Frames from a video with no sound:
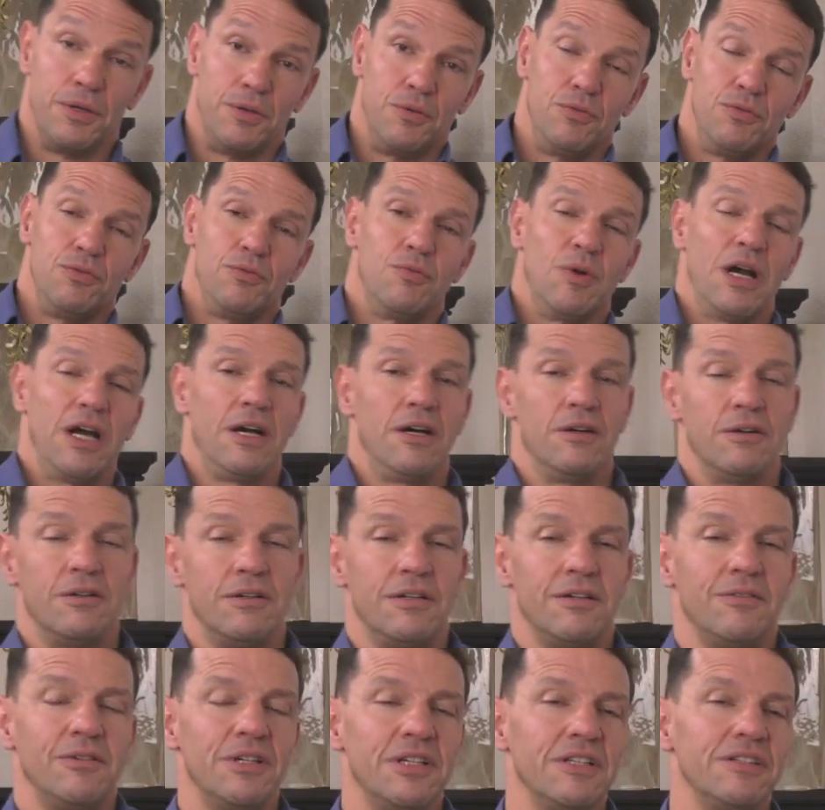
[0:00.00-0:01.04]
Ooh, wow.
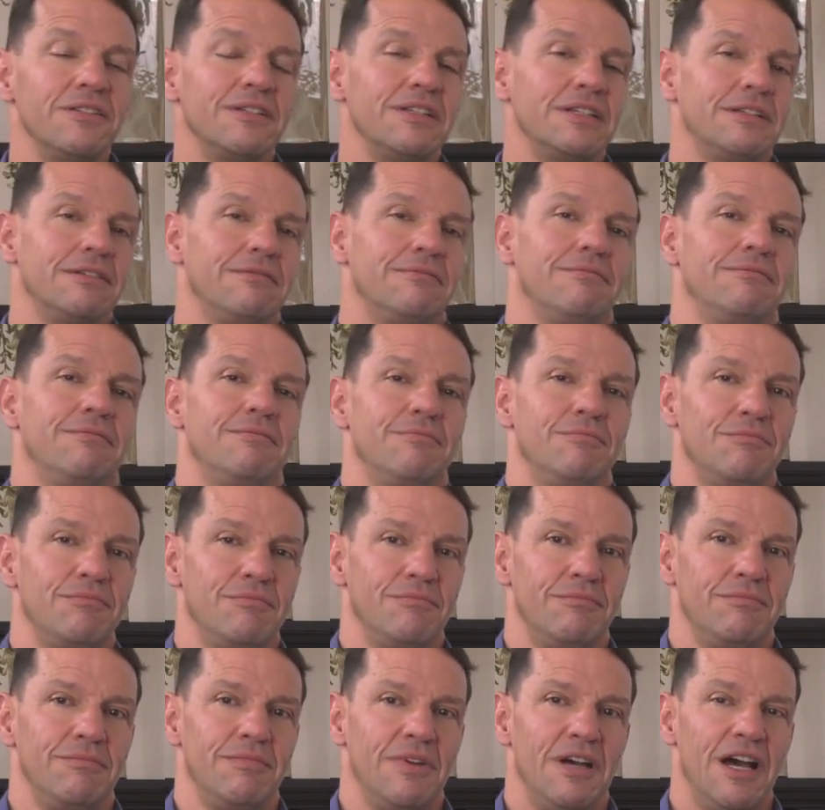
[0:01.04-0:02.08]
Well,
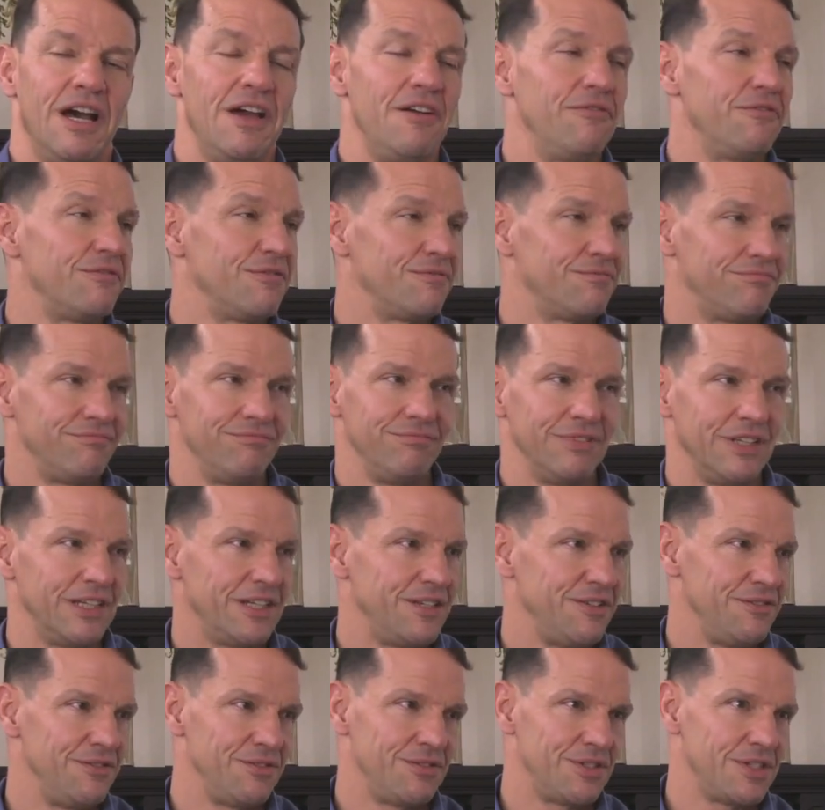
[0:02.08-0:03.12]

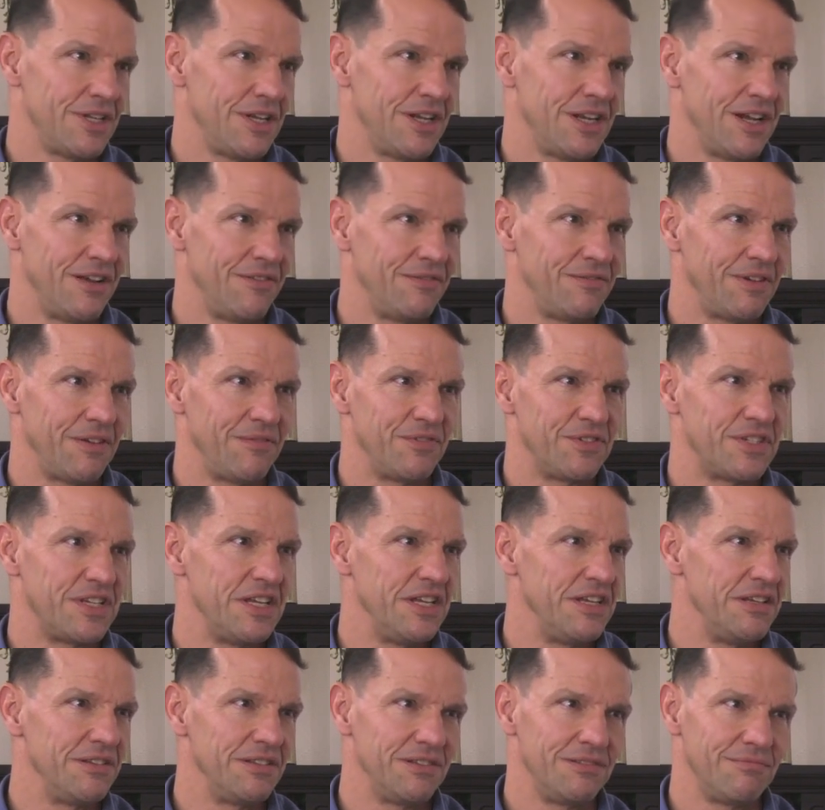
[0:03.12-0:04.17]
like you said, I've
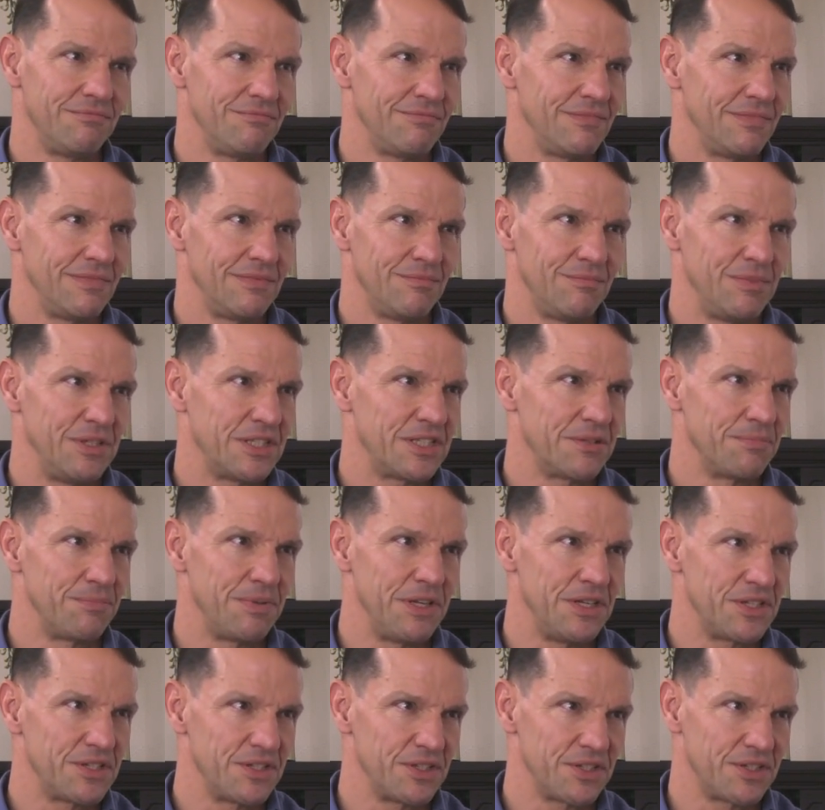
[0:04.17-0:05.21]
seen bits and
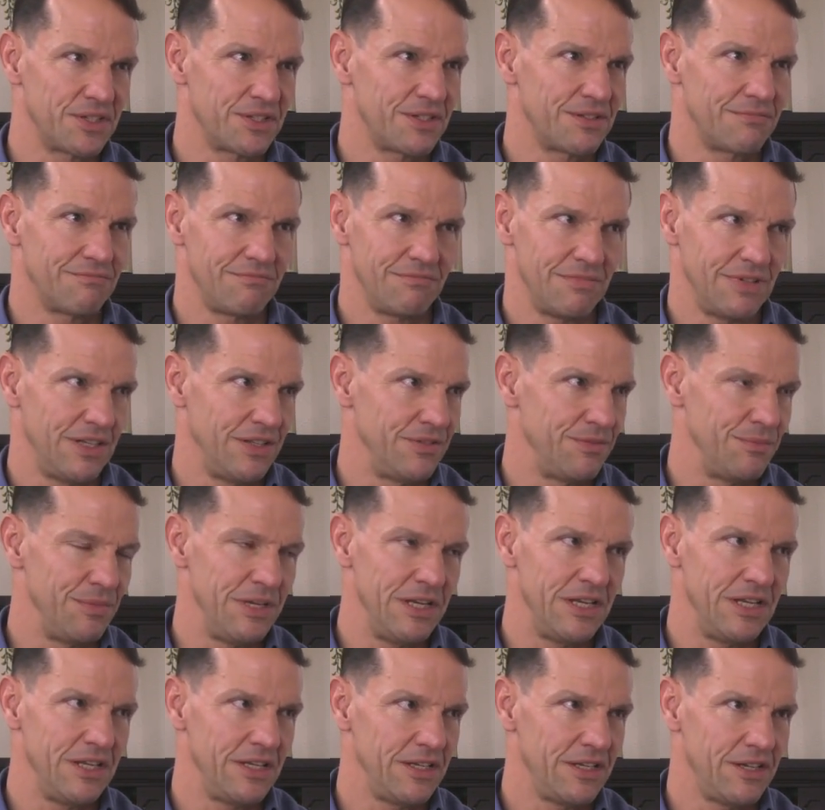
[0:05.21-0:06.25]
pieces in the
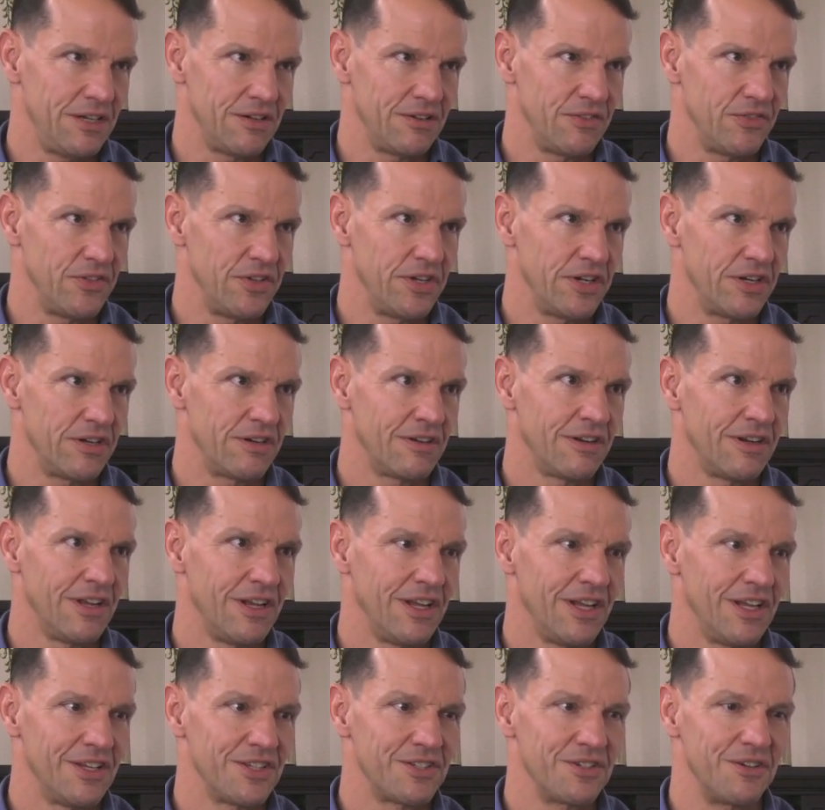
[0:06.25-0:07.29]
media here and there.
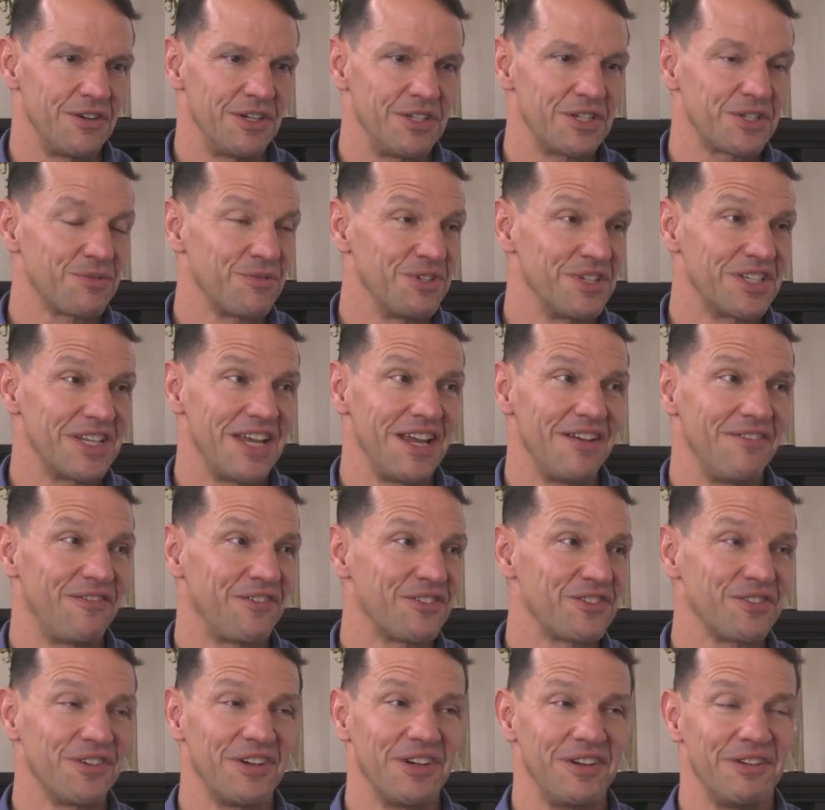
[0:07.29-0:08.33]
So I just want to say,
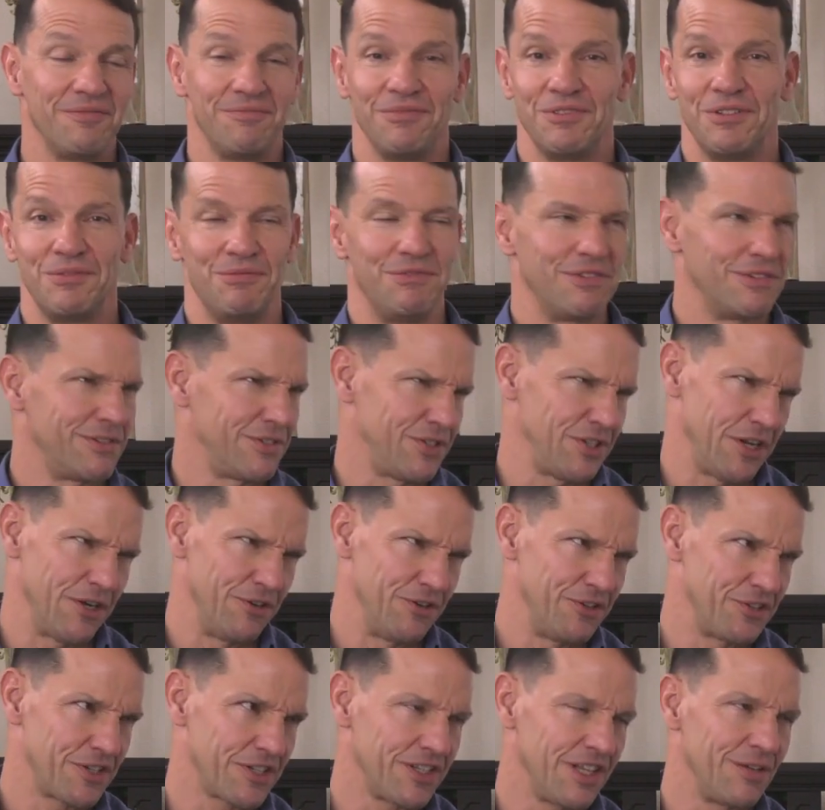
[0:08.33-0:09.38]
first of all, standard
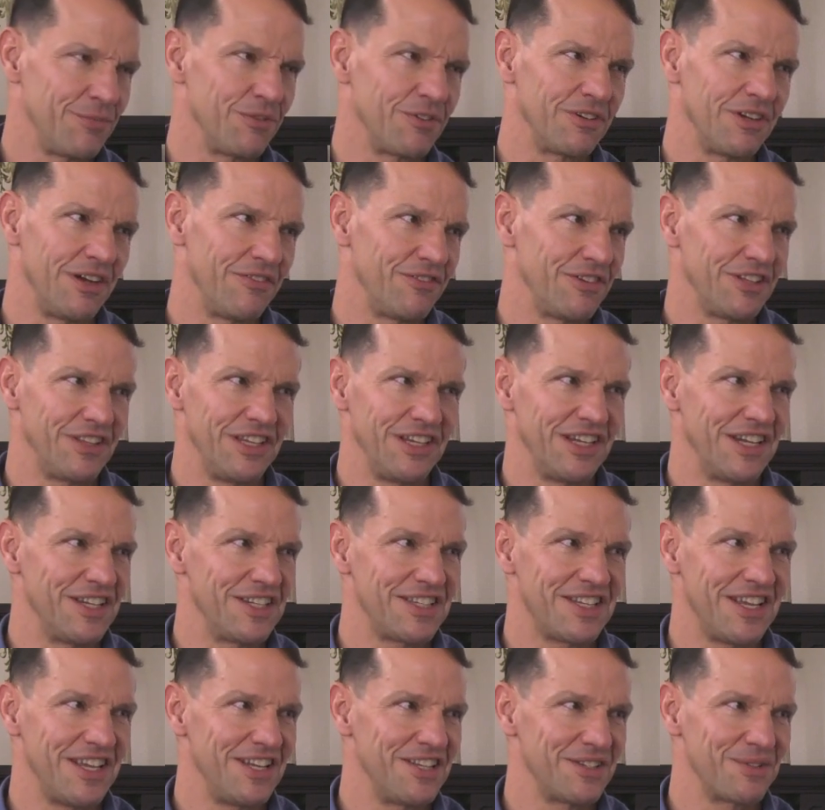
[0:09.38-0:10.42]
disclaimer, everything I
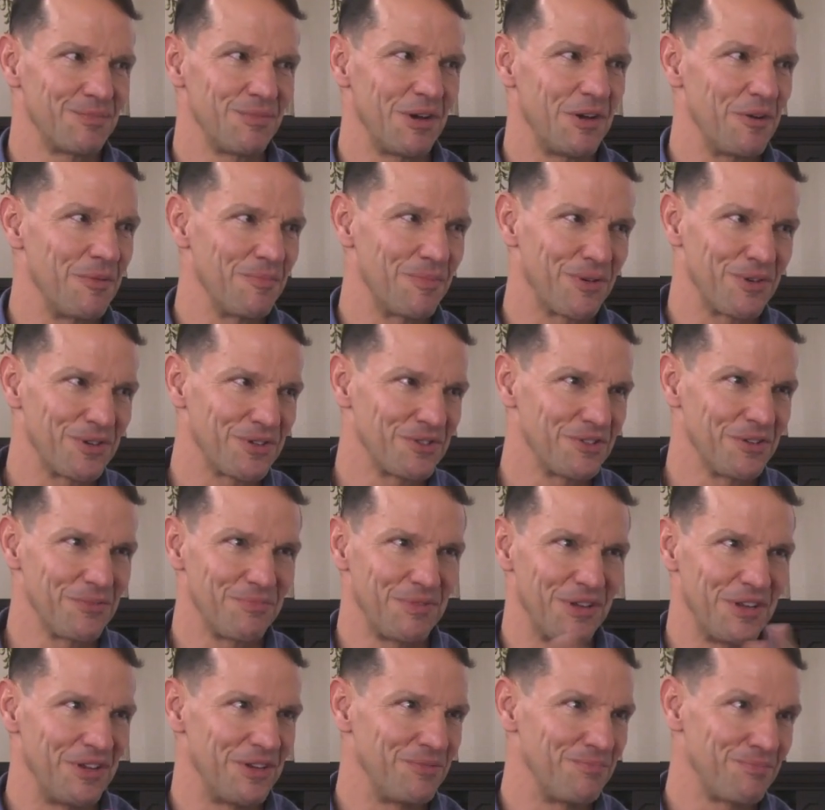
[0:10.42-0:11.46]
say is my own personal
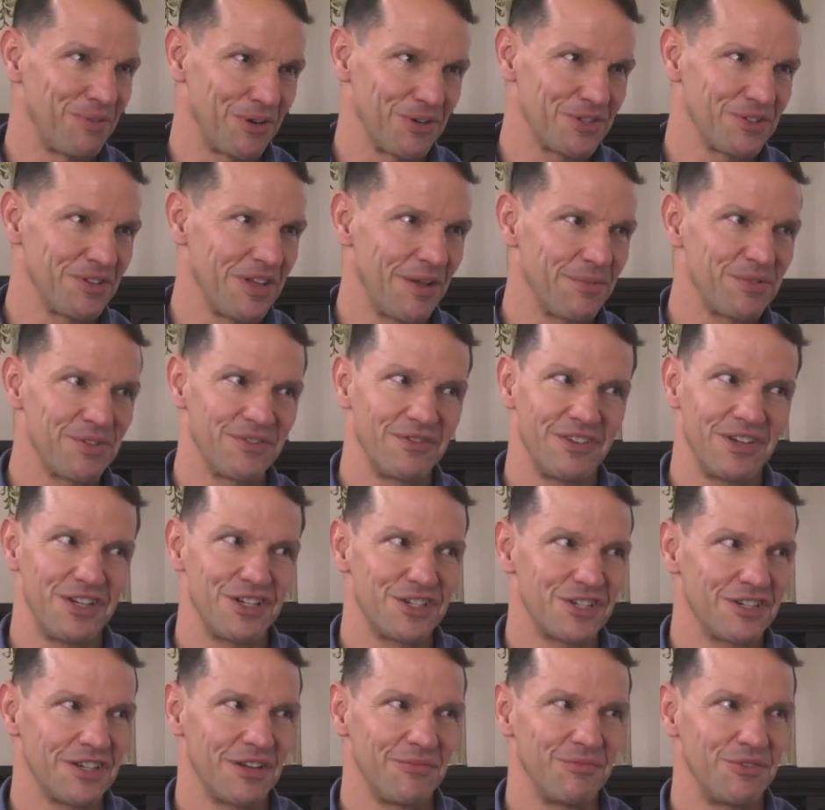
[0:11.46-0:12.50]
opinion, personal
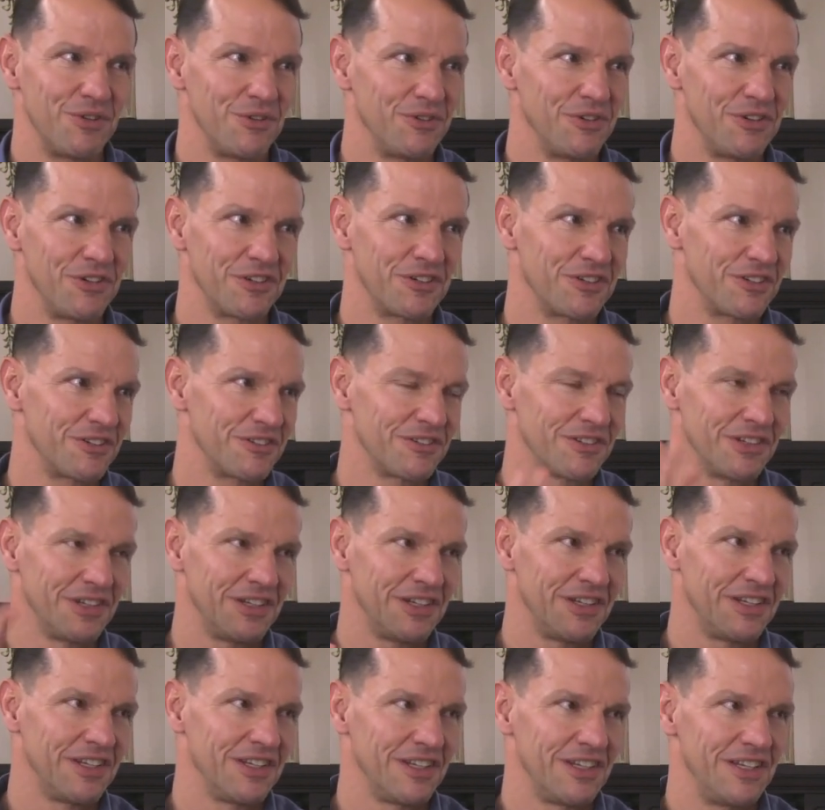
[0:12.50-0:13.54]
observation. I'm no longer
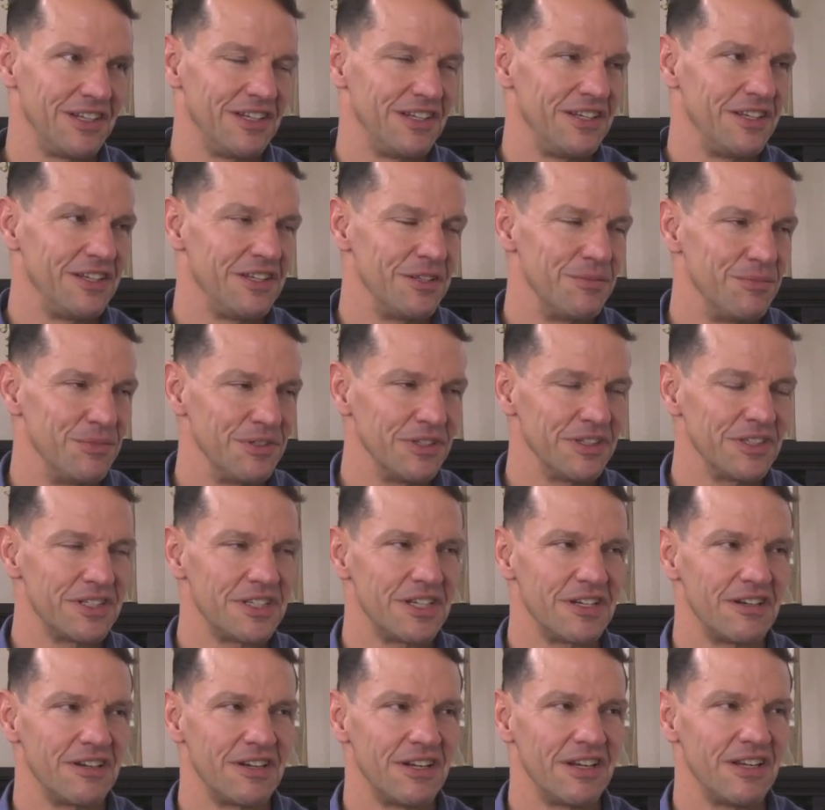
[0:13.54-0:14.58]
in the
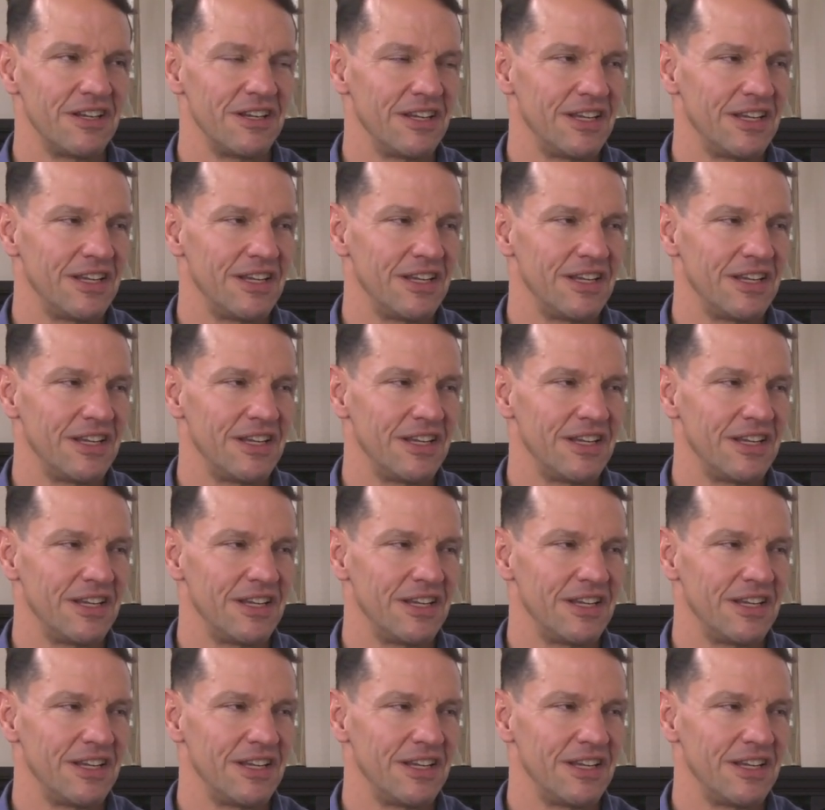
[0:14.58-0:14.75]
military.